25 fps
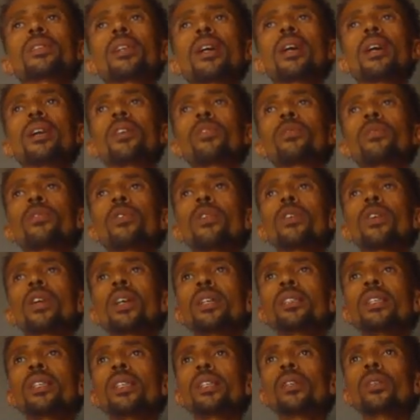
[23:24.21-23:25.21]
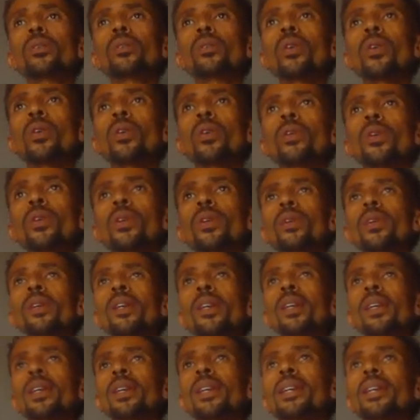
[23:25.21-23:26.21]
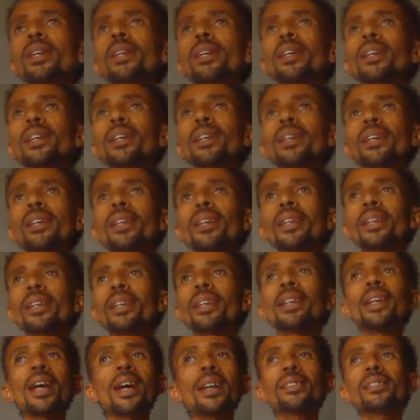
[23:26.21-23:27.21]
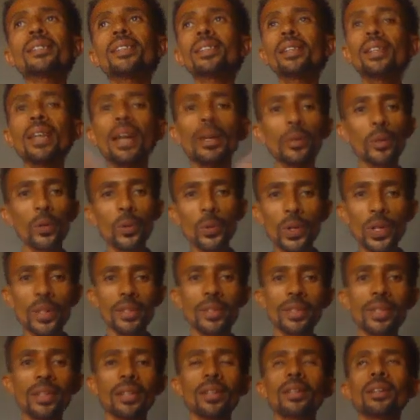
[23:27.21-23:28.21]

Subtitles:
are focusing on enhancing accuracy